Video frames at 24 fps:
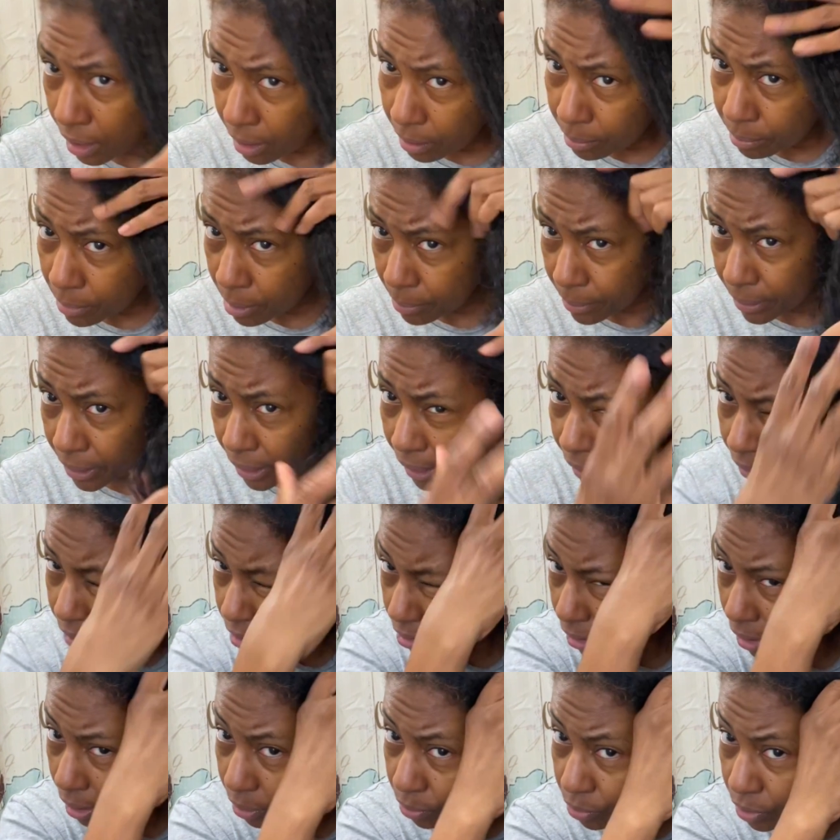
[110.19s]
maybe like,
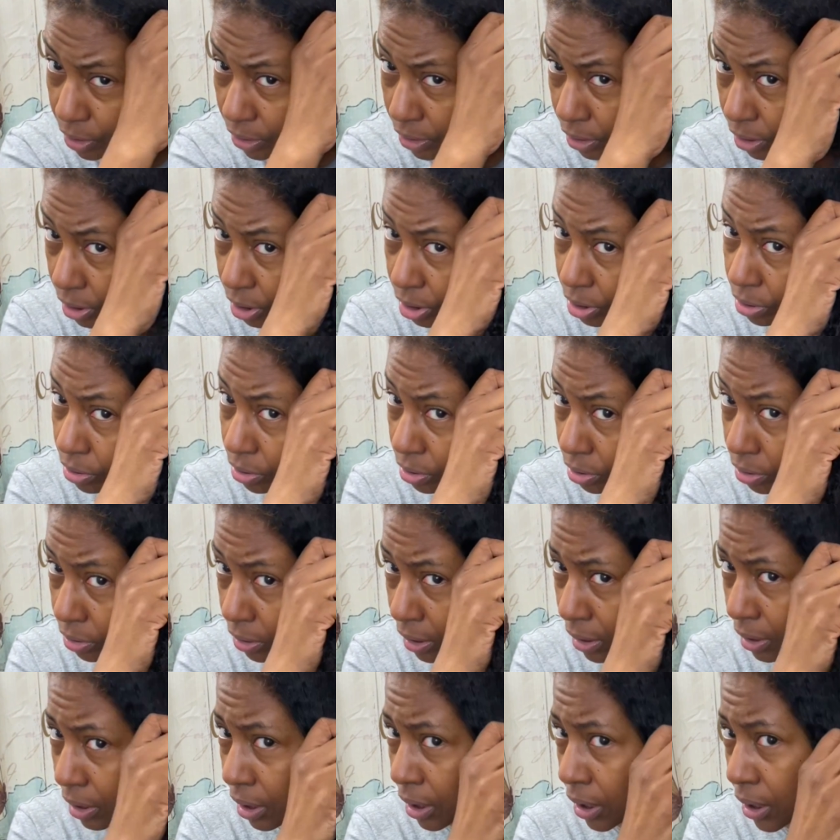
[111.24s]
okay, 1, 2, 3,
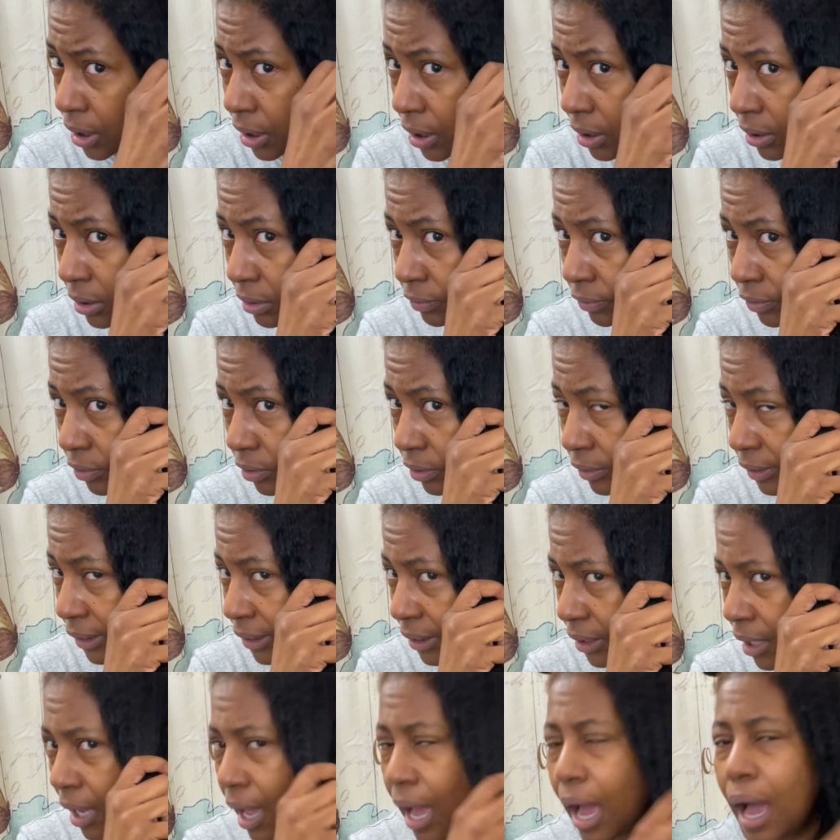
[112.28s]
4, 5,
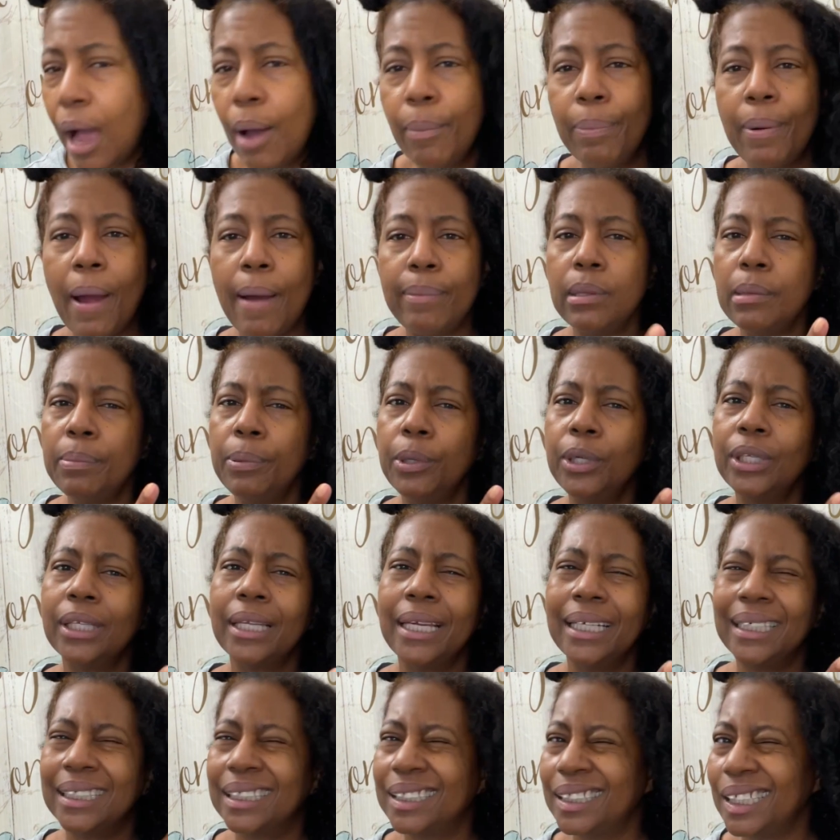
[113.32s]
6. I'll probably put
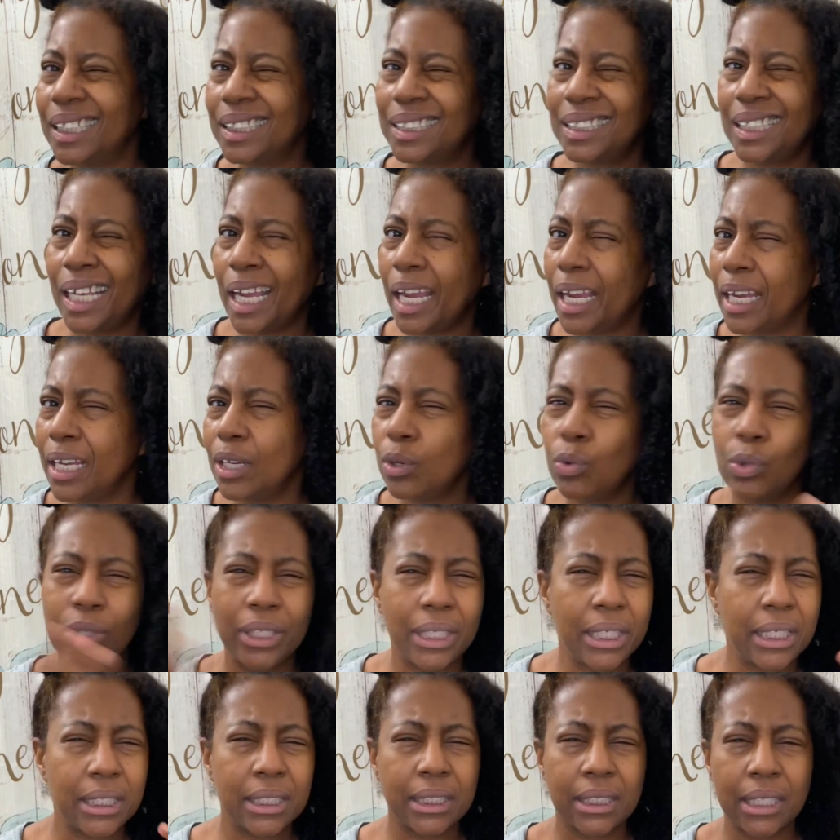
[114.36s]
like 6 to 8
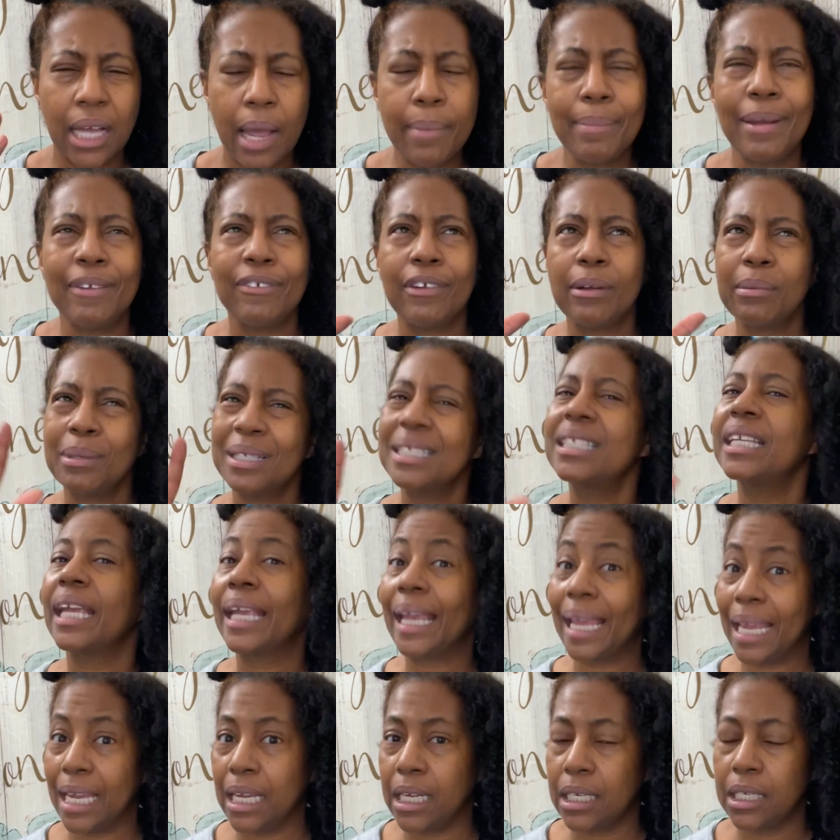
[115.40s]
on each side. Matter of fact, I'm gonna say
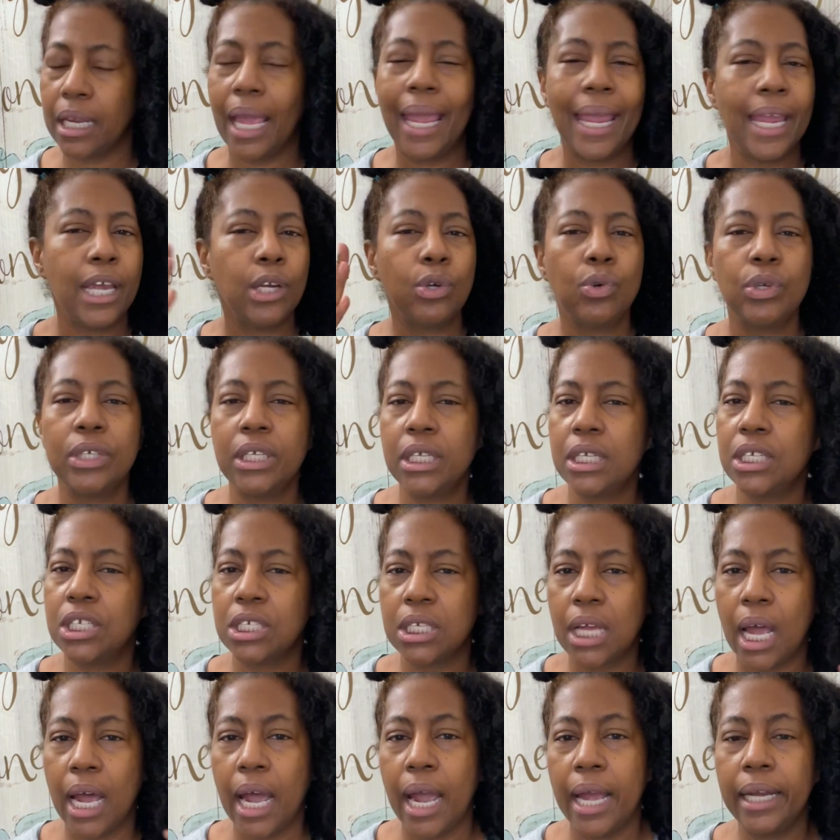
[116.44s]
8 on each
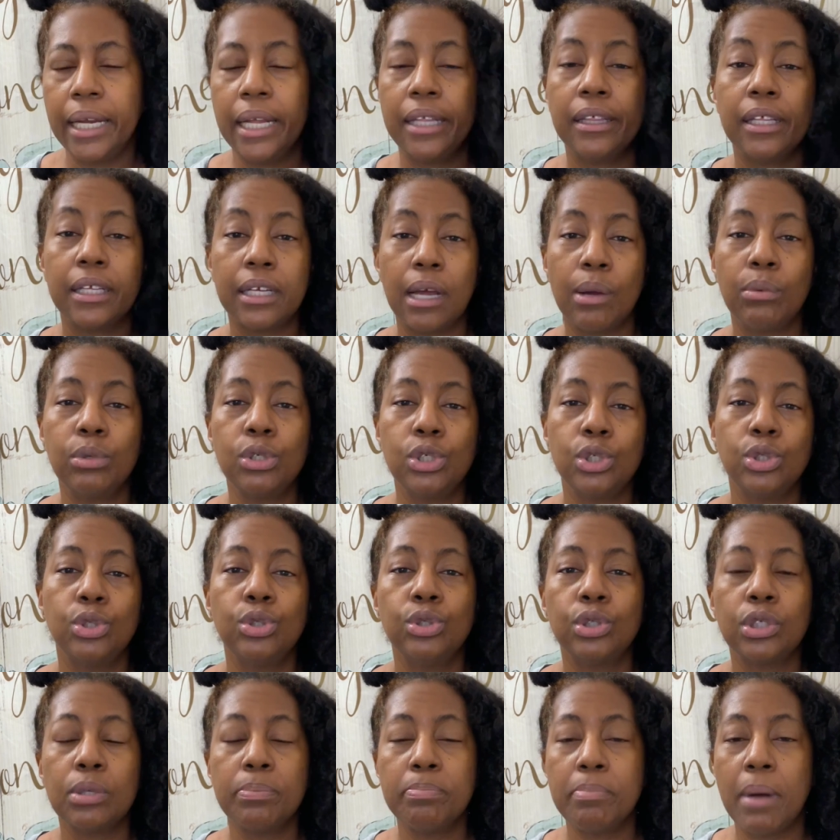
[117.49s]
side, and then I will
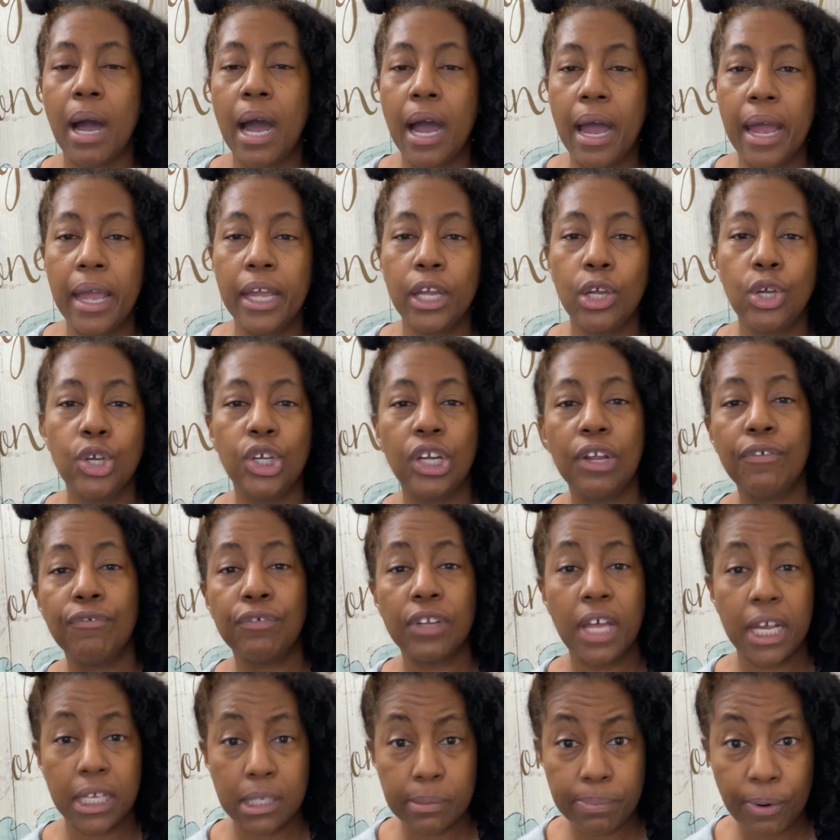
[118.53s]
use my Goody
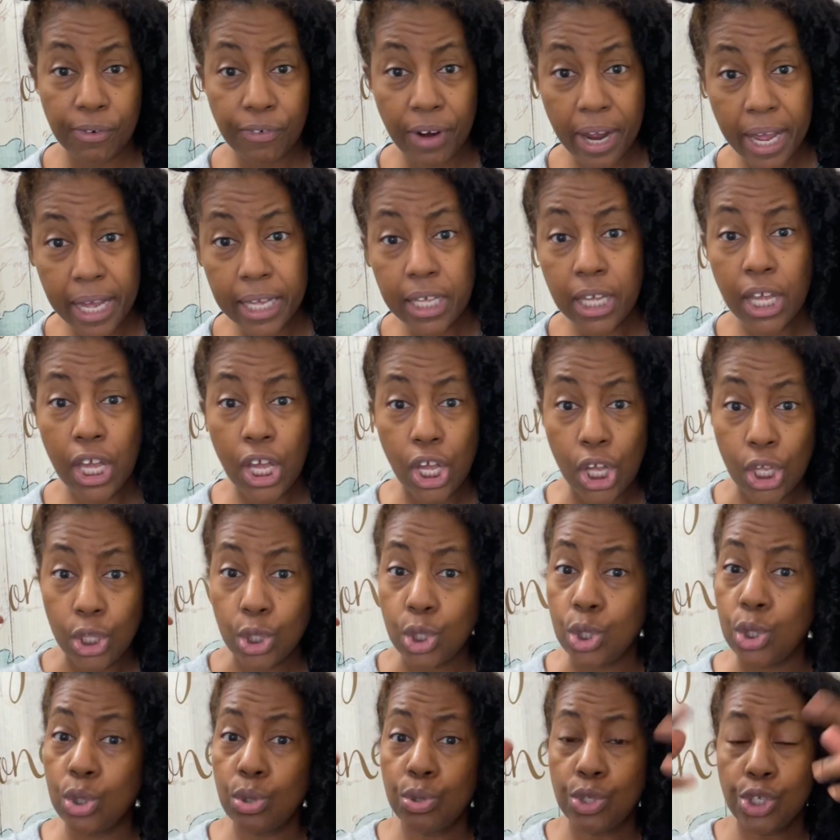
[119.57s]
Flex barrette
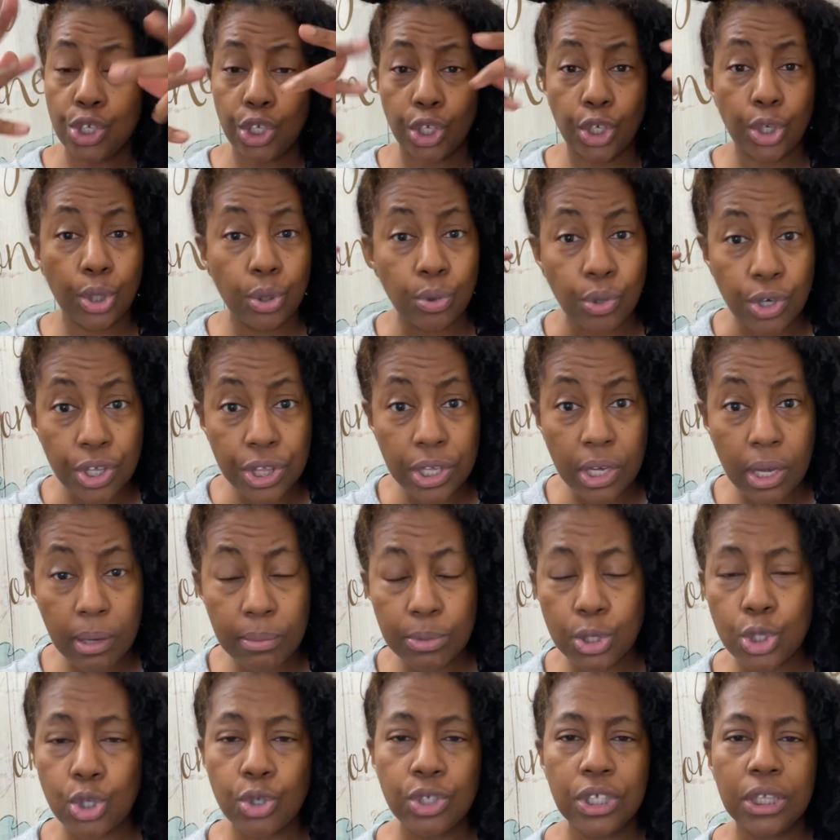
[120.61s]
to secure them
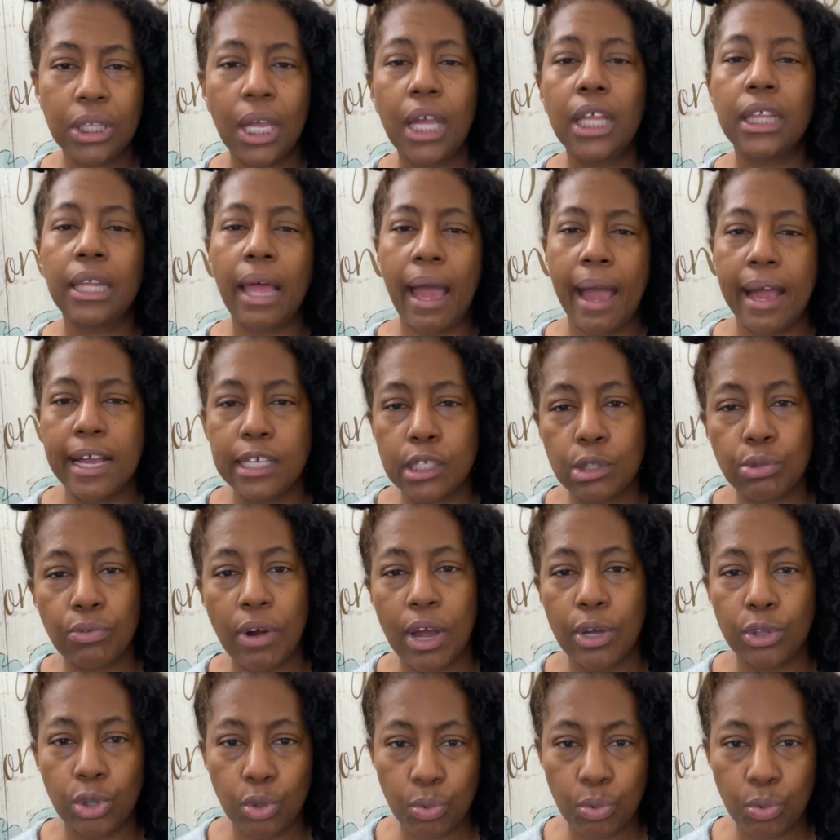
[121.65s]
so that they last throughout the